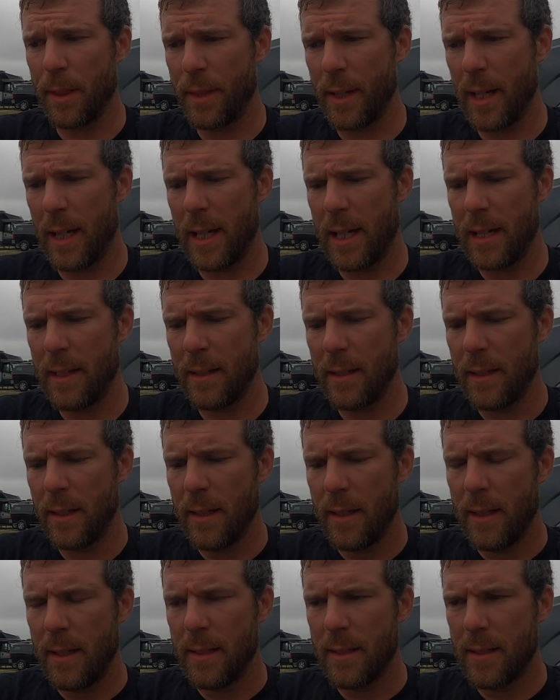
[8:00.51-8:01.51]
thought,
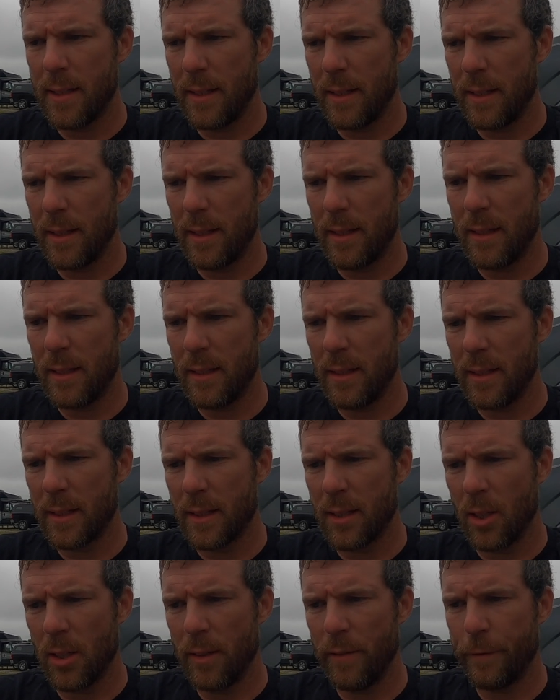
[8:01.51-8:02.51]
to the, the
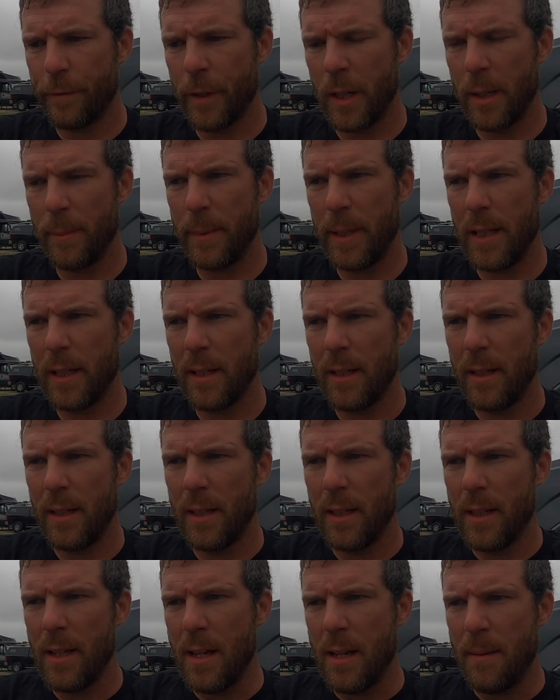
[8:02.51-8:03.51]
kart in front of me,
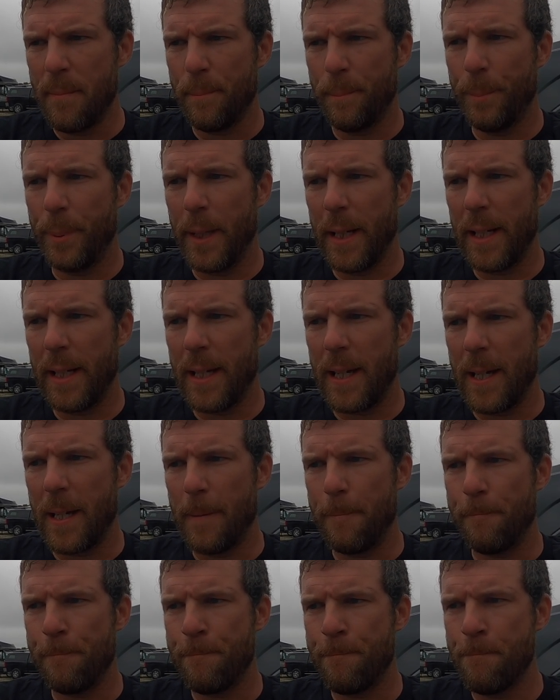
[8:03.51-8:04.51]
but
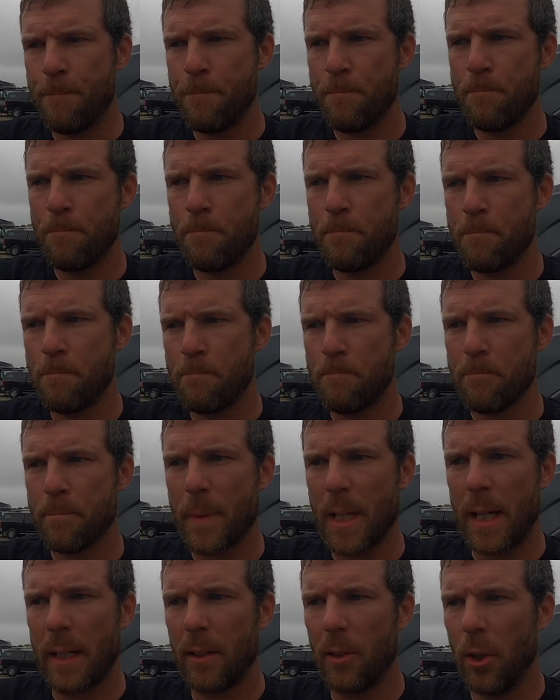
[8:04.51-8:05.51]
um,
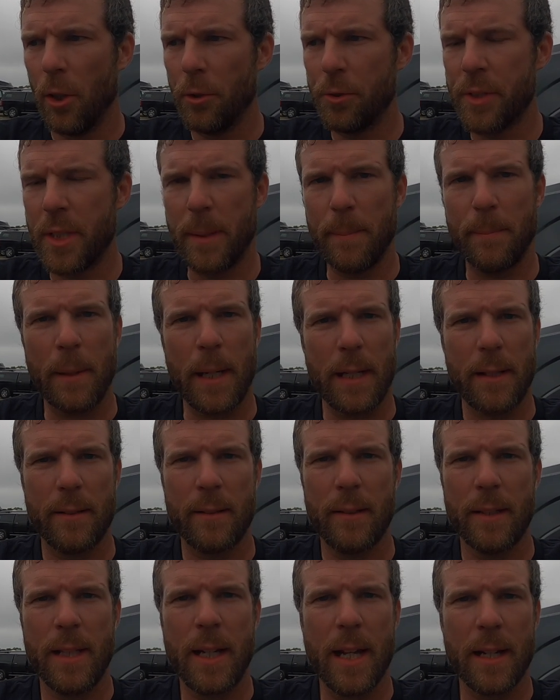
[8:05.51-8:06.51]
I closed it by
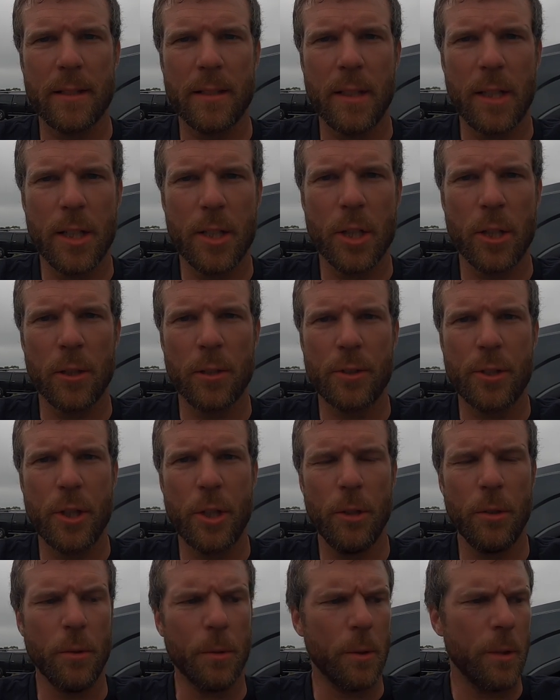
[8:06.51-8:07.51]
the exit of turn
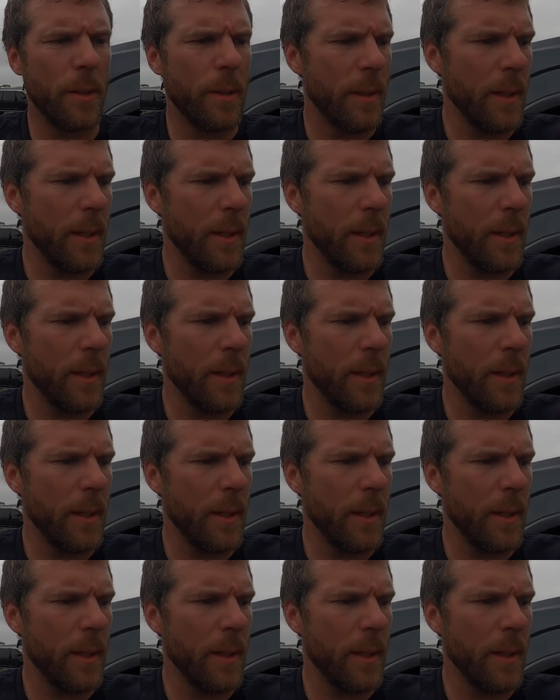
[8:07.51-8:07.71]
two.